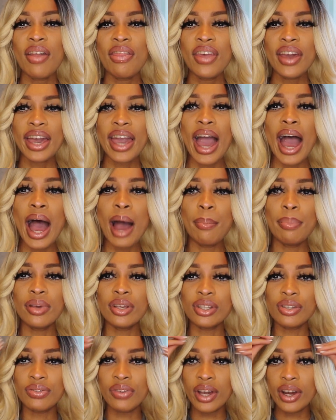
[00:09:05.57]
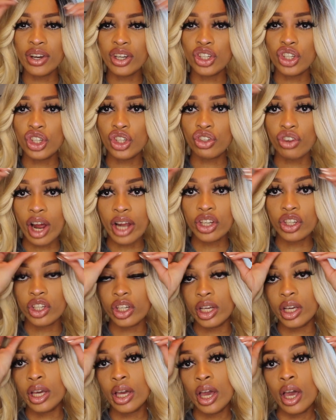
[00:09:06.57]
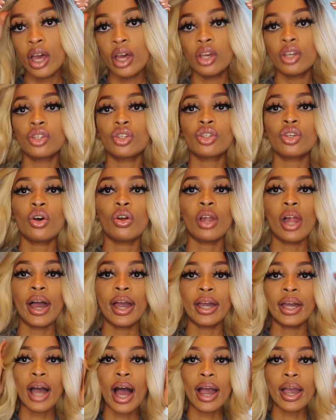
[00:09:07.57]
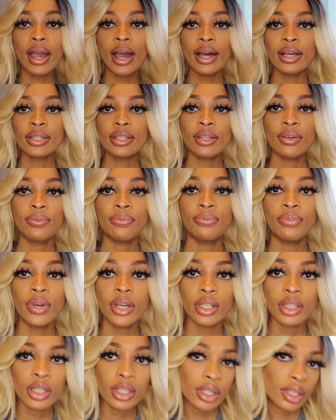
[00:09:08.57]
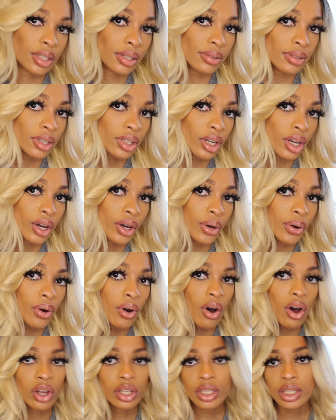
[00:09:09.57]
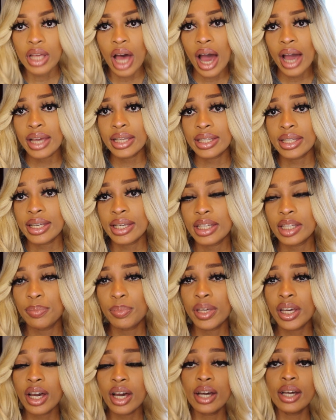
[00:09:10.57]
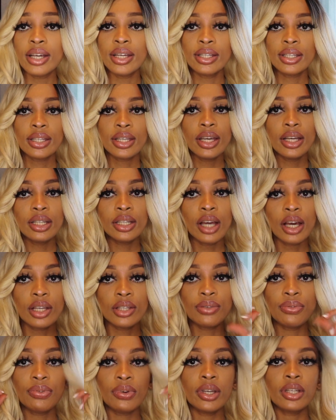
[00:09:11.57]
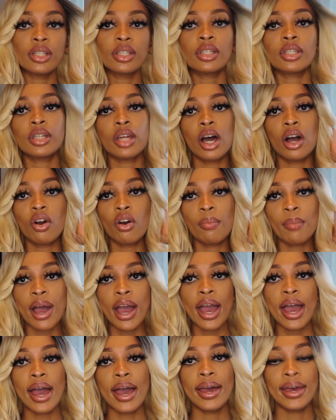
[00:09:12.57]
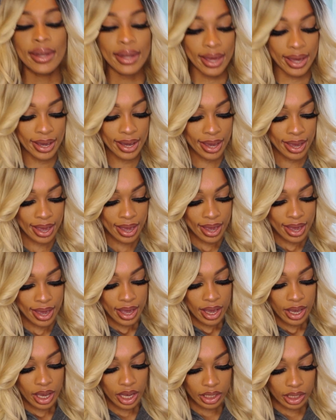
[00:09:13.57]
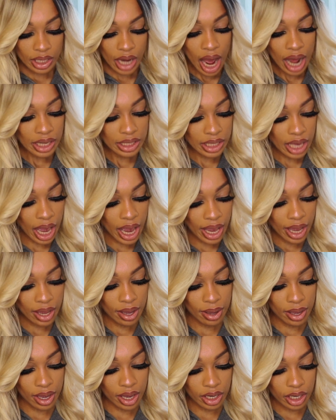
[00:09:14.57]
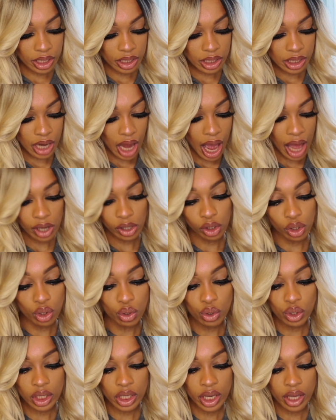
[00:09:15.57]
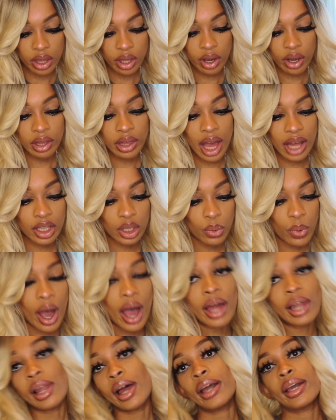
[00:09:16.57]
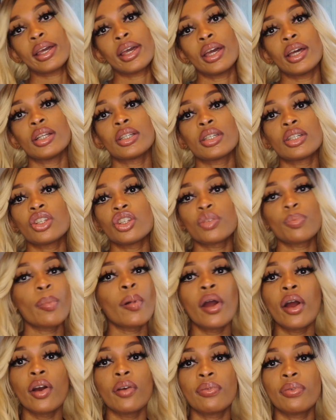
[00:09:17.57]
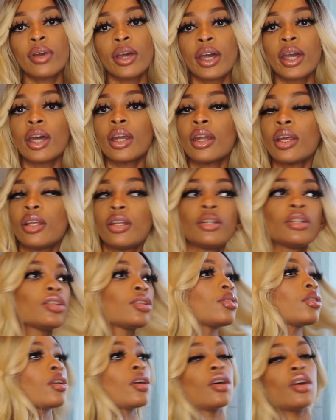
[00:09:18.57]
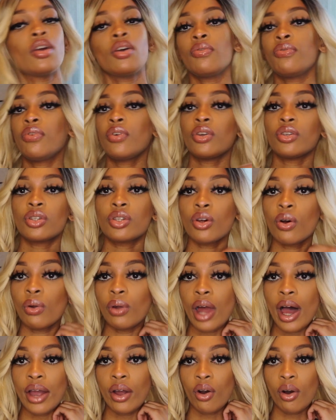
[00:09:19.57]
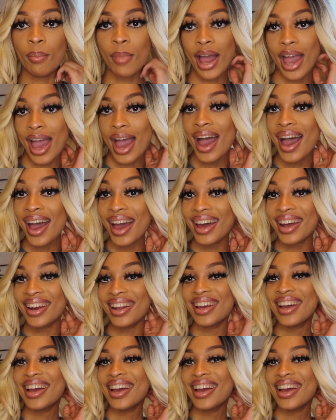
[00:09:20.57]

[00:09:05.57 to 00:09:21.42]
The cap is very stretchy, so like, I guess it fits, you know, all sizes, because it does fit snug on my head. Like, it's not tight and it's not loose either, and that's why I like it. It's just perfect, and it just feels so light on my head.